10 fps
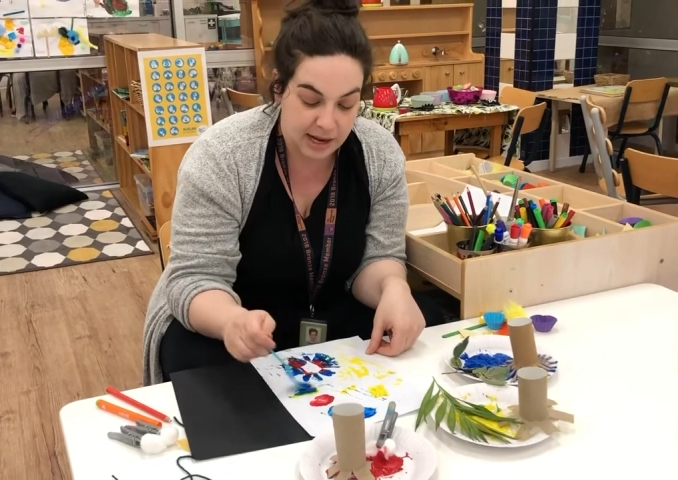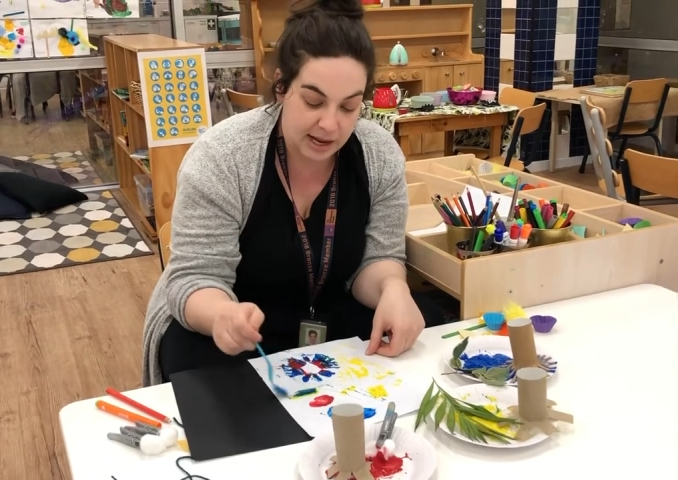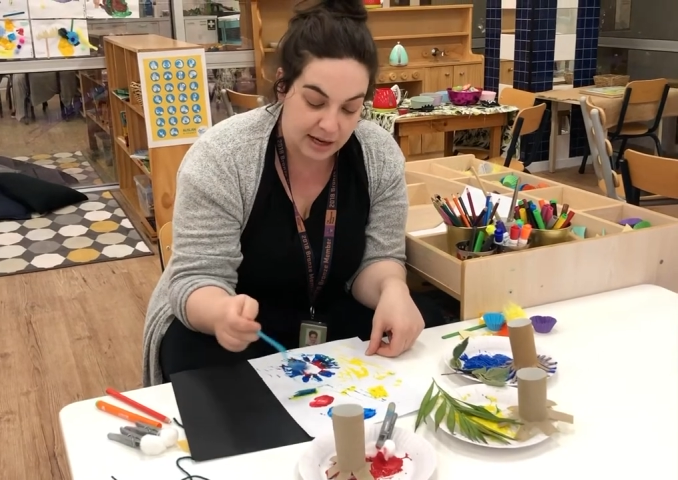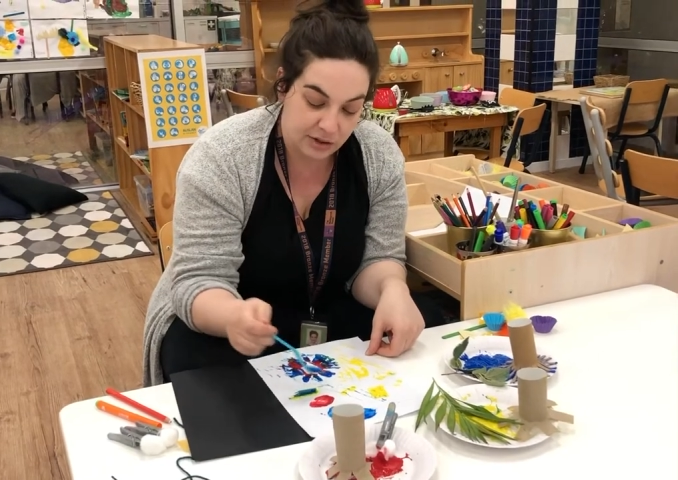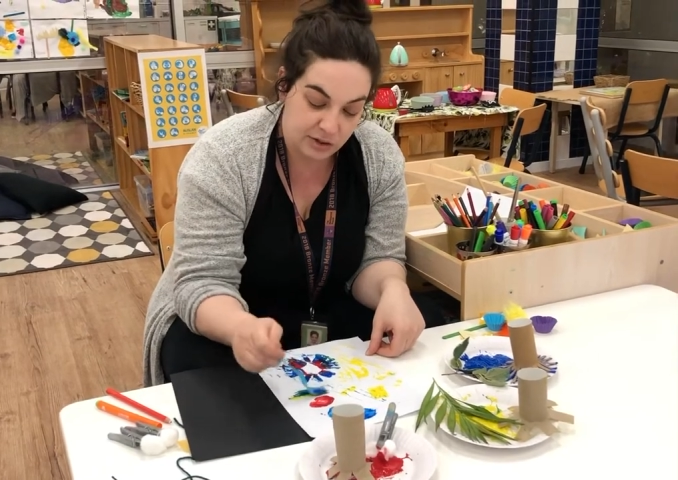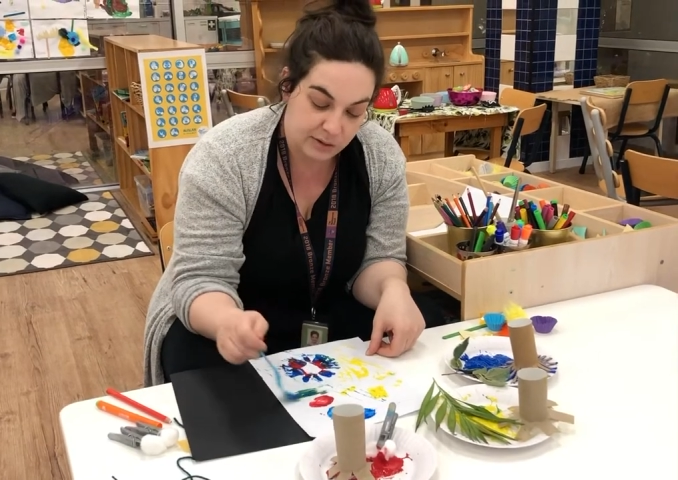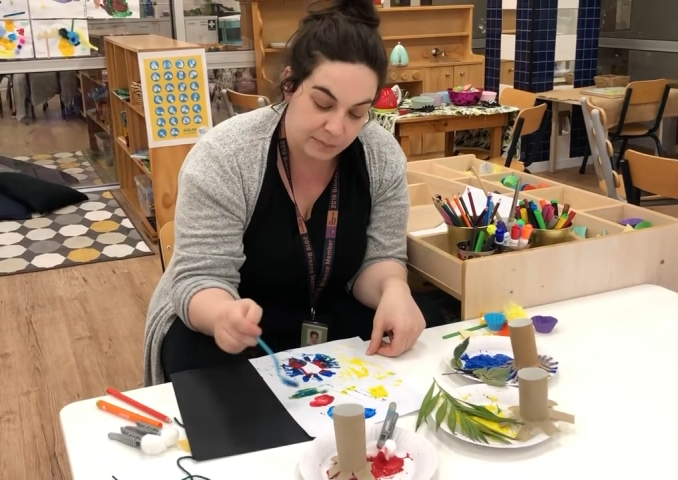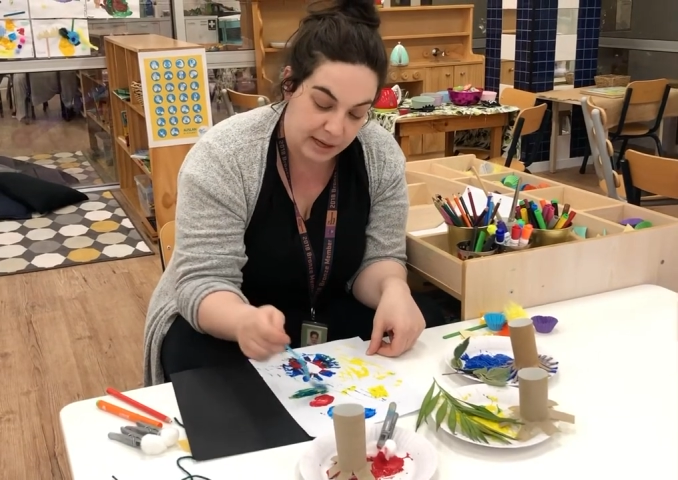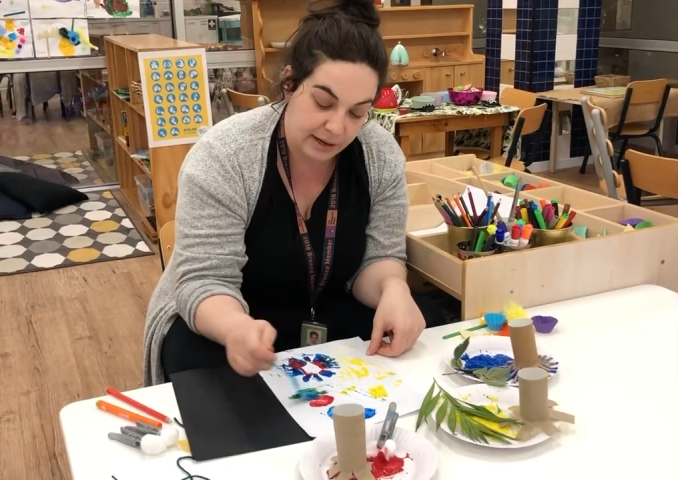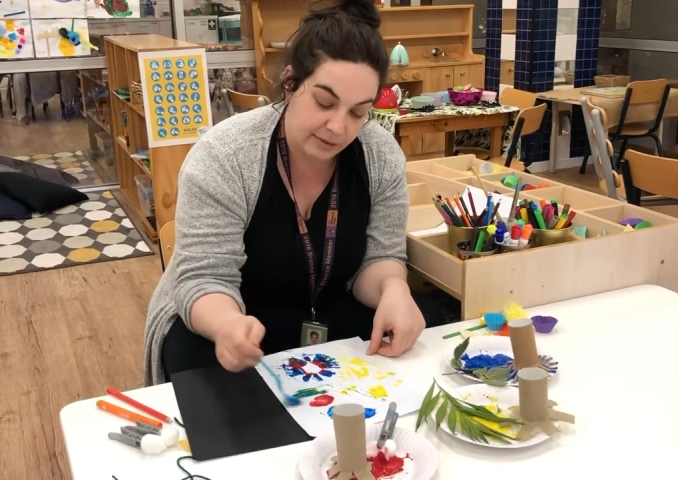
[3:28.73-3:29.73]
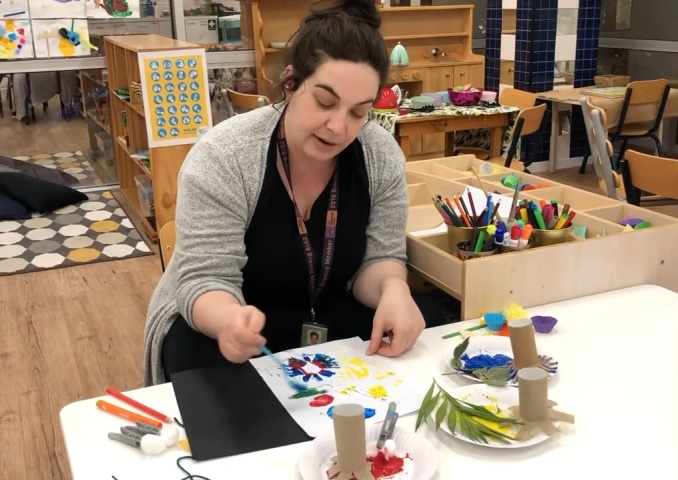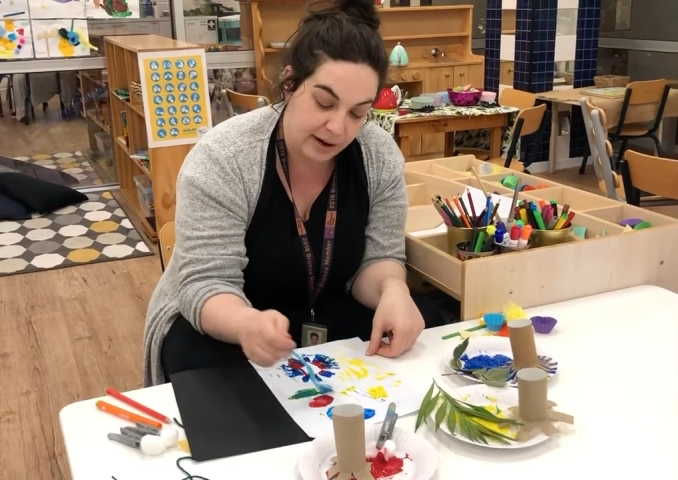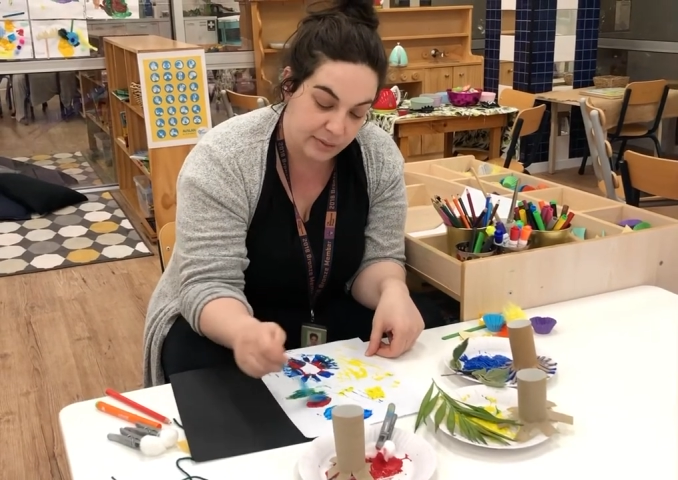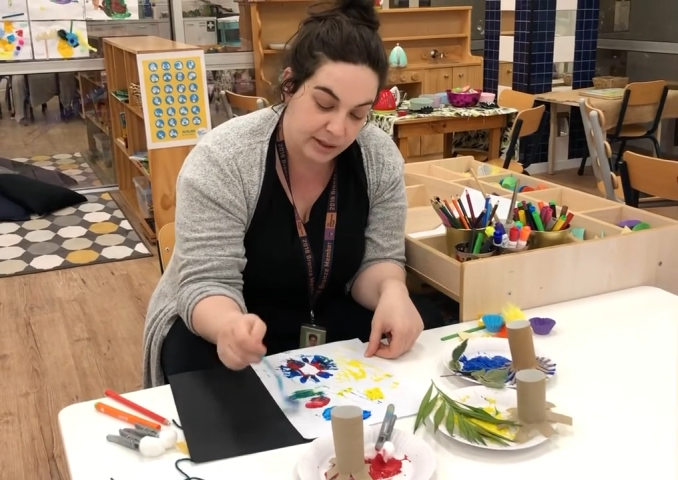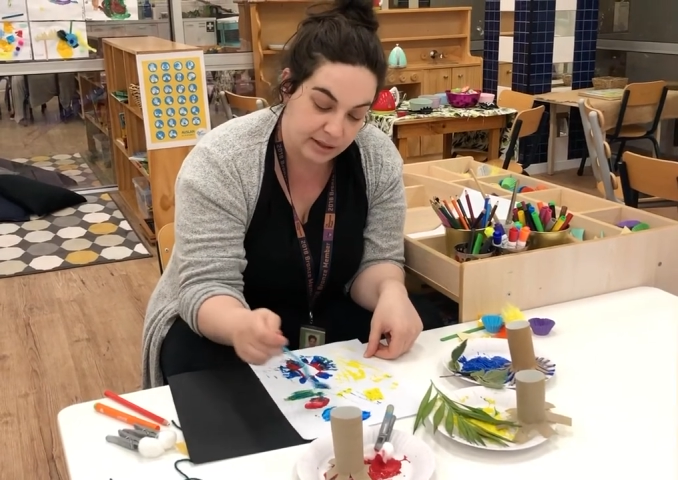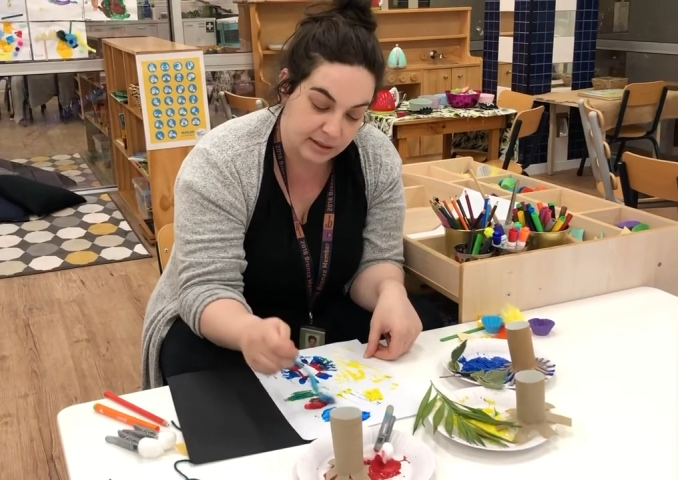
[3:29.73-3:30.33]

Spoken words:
and just play around with it